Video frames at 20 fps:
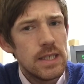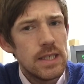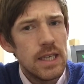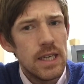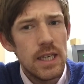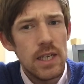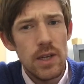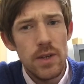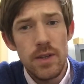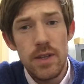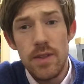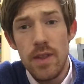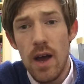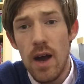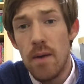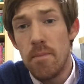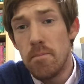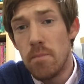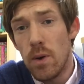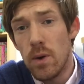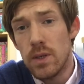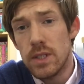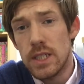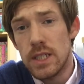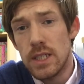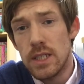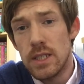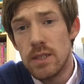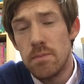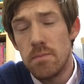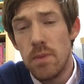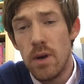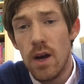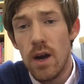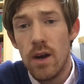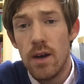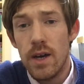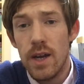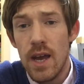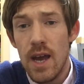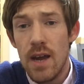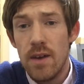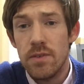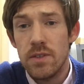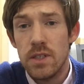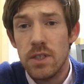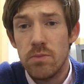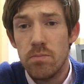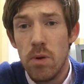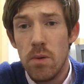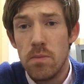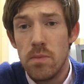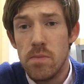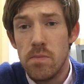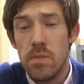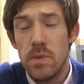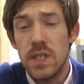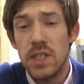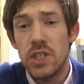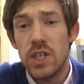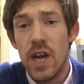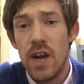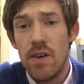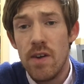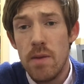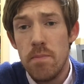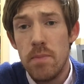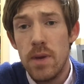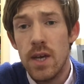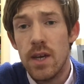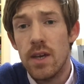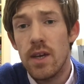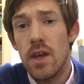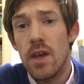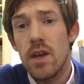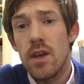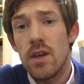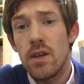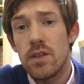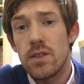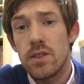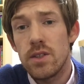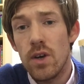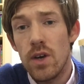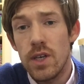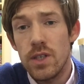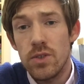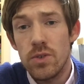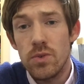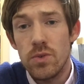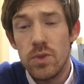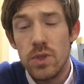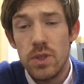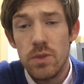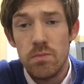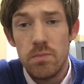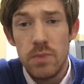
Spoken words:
including that unboxing, but I'm going to have to probably cherry pick titles